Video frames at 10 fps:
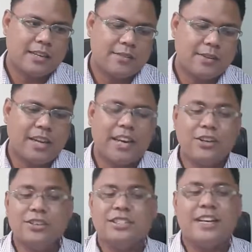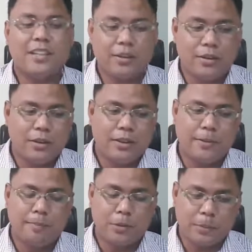understand
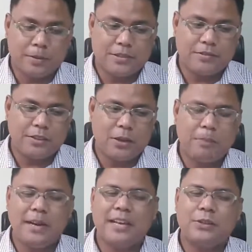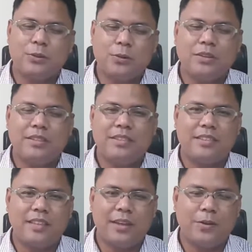the purpose of the law, but I
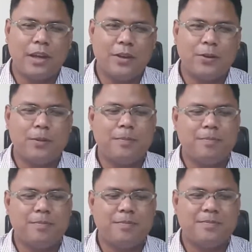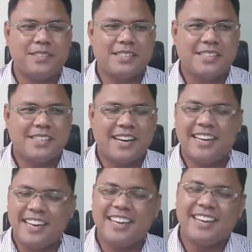hope,
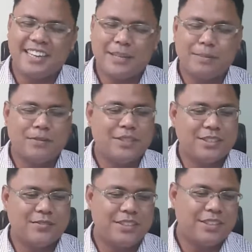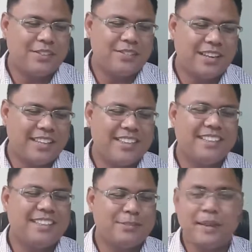again, like in the previous video, I
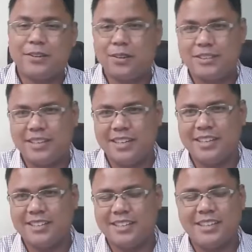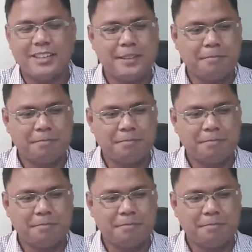think this might cause delays again,